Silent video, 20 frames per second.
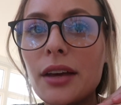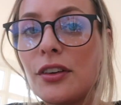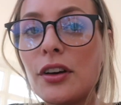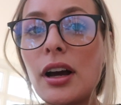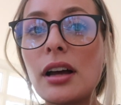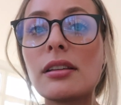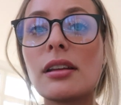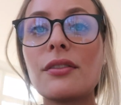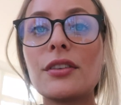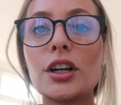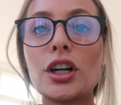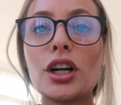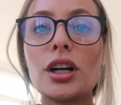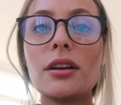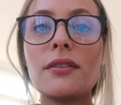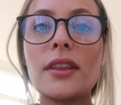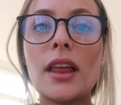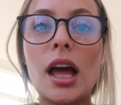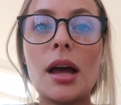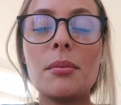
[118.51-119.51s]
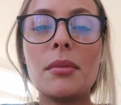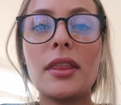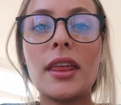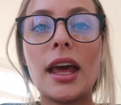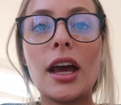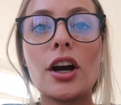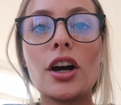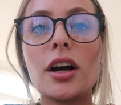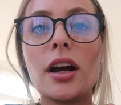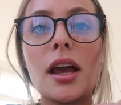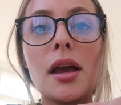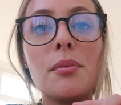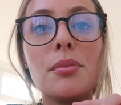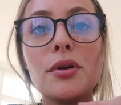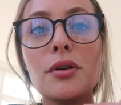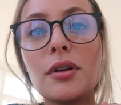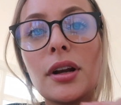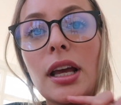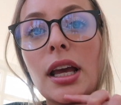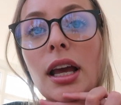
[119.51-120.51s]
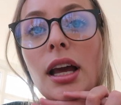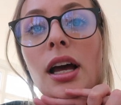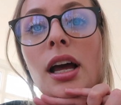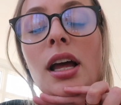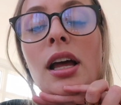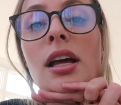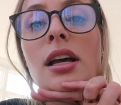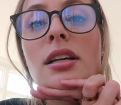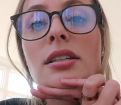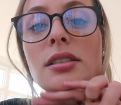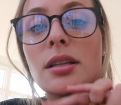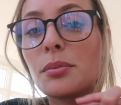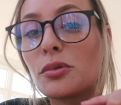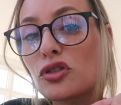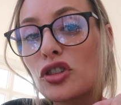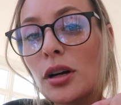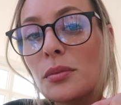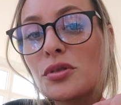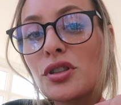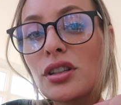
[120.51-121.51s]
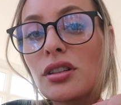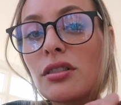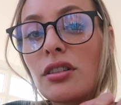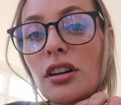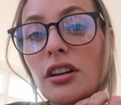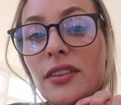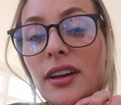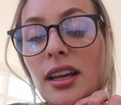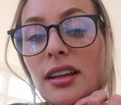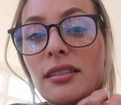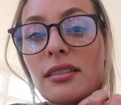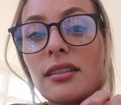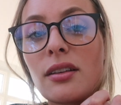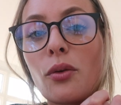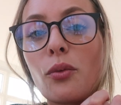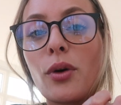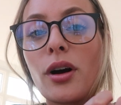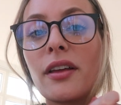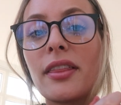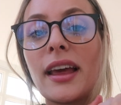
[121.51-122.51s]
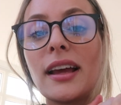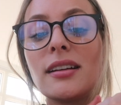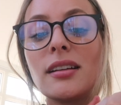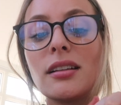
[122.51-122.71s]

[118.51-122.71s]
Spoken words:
If you guys haven't heard of them, they are a beauty subscription service where they